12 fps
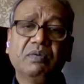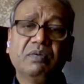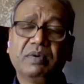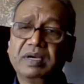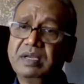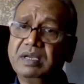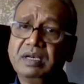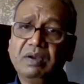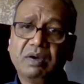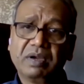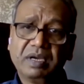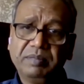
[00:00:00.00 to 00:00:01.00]
working in
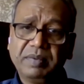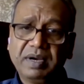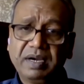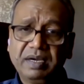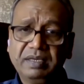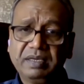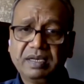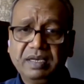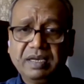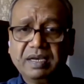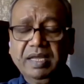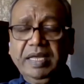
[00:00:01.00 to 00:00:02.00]
Lockheed Martin,
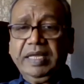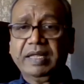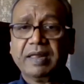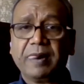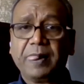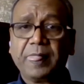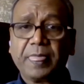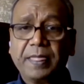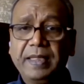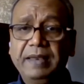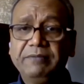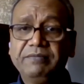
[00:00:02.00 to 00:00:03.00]
Clear Lake,
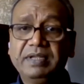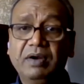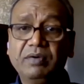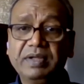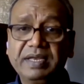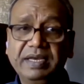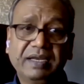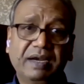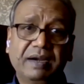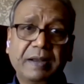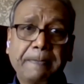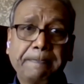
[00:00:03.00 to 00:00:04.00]
and without a green
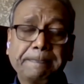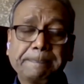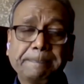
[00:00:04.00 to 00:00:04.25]
card